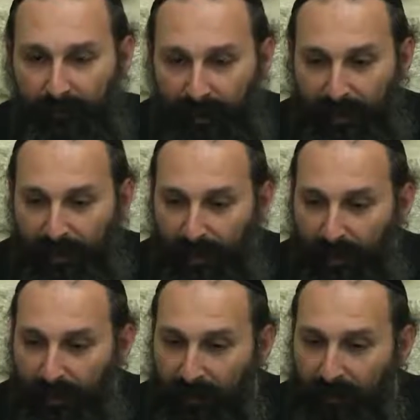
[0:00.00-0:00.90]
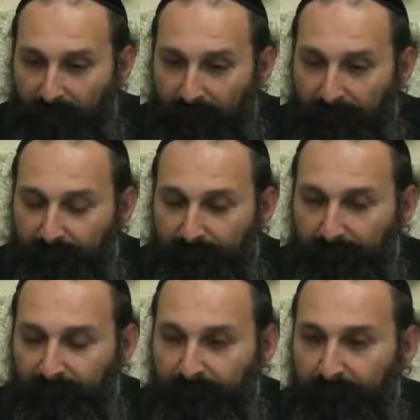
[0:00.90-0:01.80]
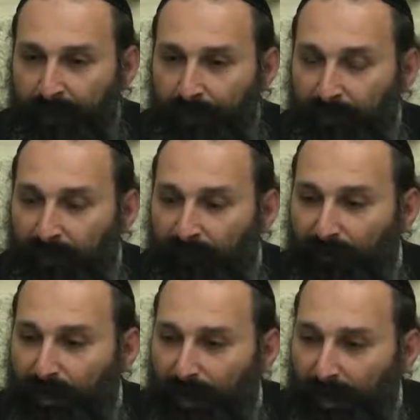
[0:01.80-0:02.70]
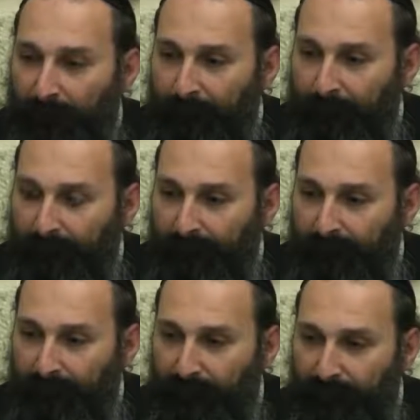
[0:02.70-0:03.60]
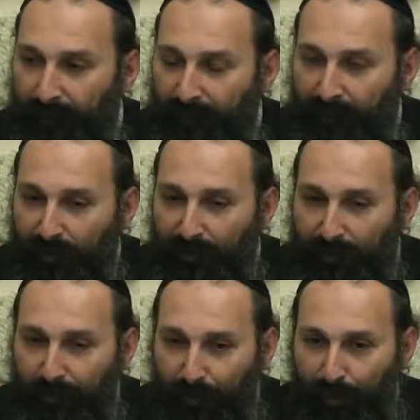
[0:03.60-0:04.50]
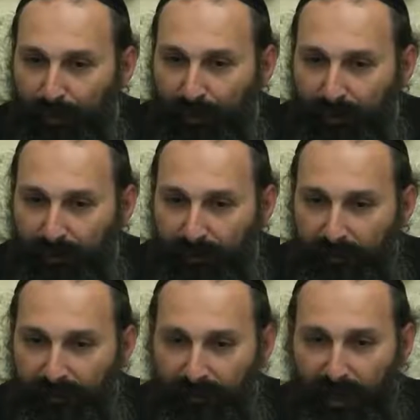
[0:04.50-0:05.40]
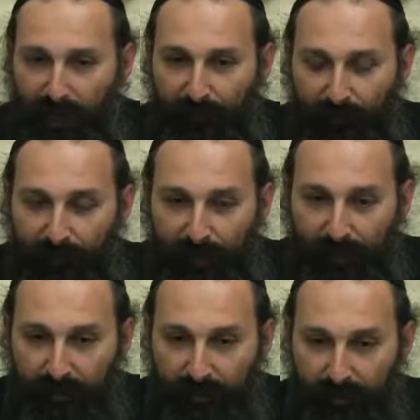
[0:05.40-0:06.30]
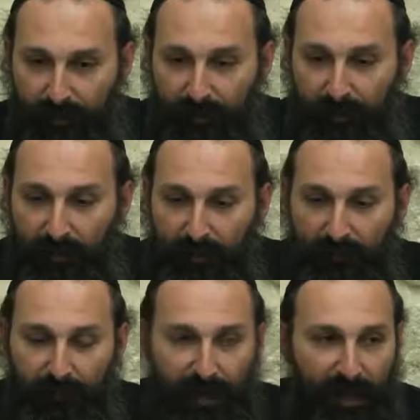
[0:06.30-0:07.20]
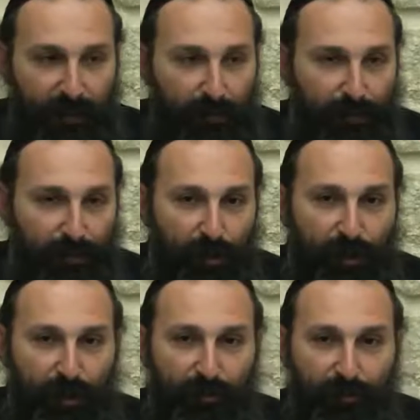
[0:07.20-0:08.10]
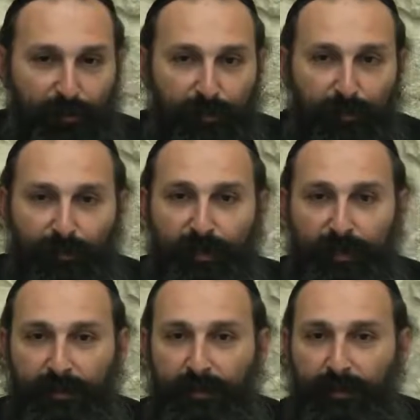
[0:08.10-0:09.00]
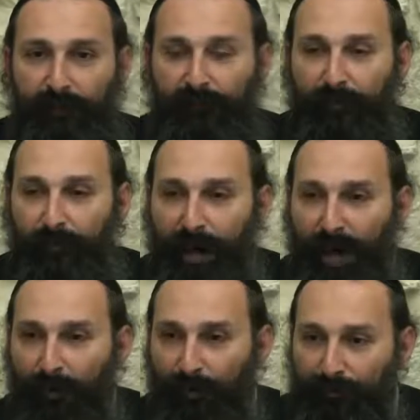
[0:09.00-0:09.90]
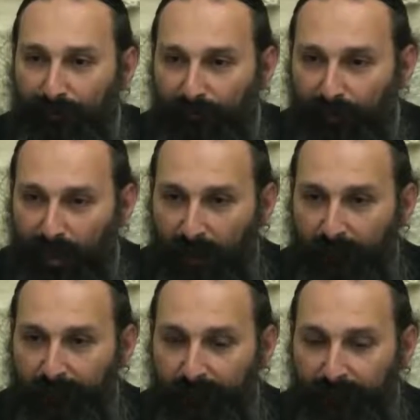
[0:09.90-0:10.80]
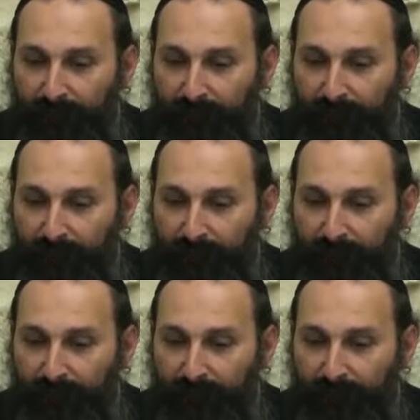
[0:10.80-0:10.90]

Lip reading: Netzach Shebagvura is a very important sfira of the week. Bechlal, we were talking about the whole week of the power of Gvura.